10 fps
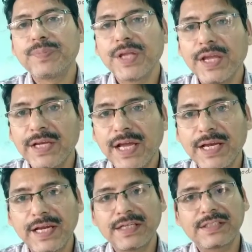
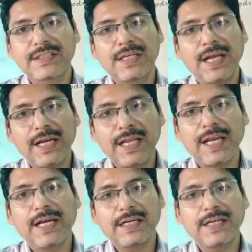indirect
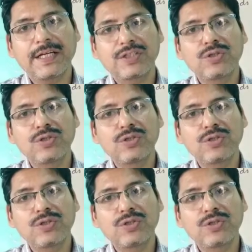tax.